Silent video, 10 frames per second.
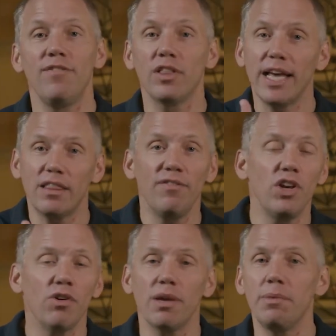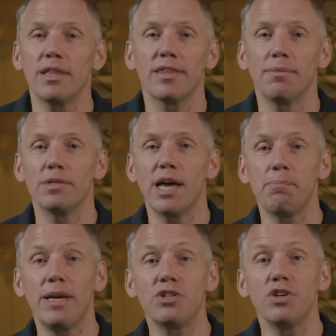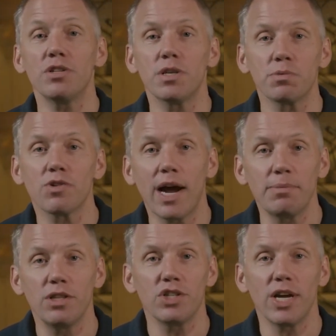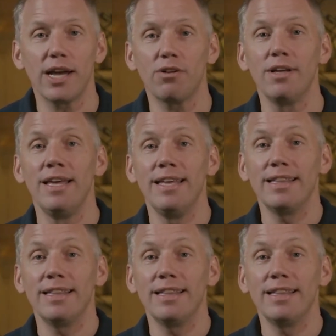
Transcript: If you like the video, give me the thumbs up. Make sure you subscribe to the channel,